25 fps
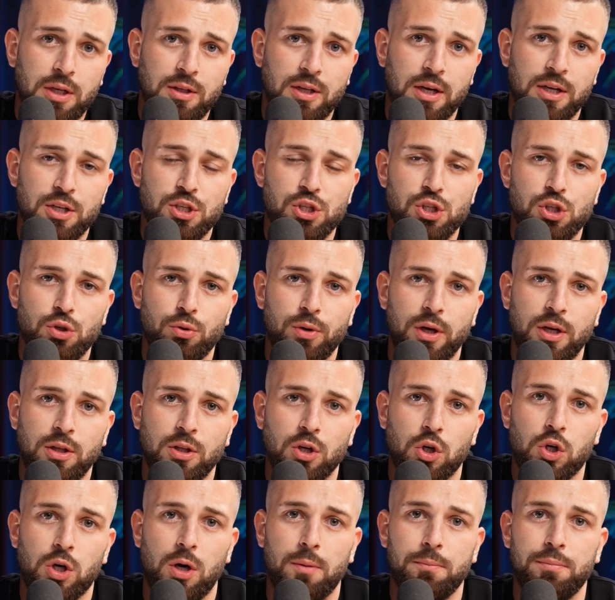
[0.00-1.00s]
that is doing the
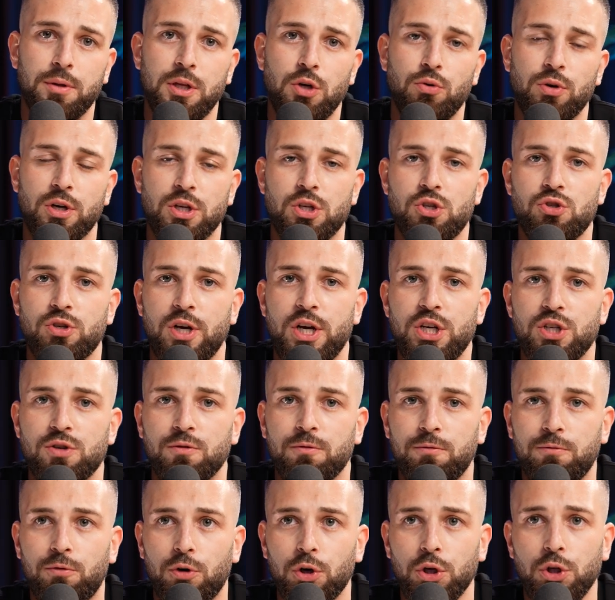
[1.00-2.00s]
company registration
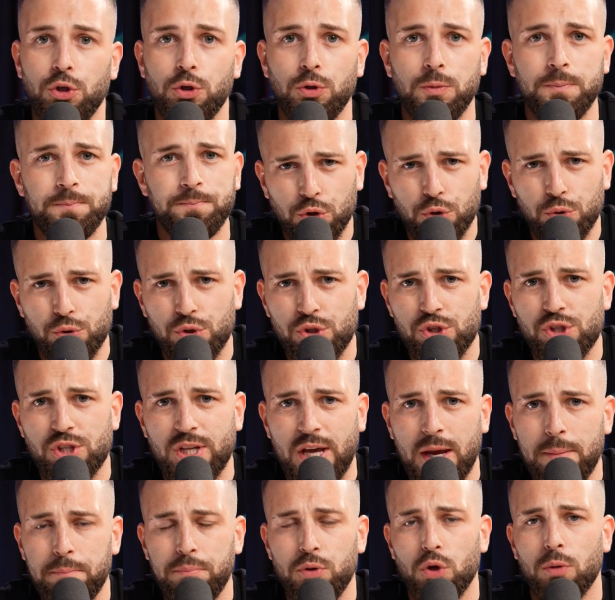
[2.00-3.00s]
for you, to
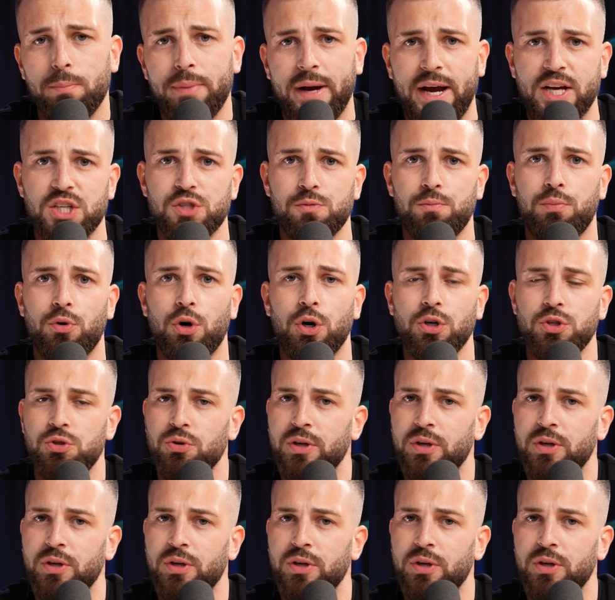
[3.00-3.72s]
stamp your passport.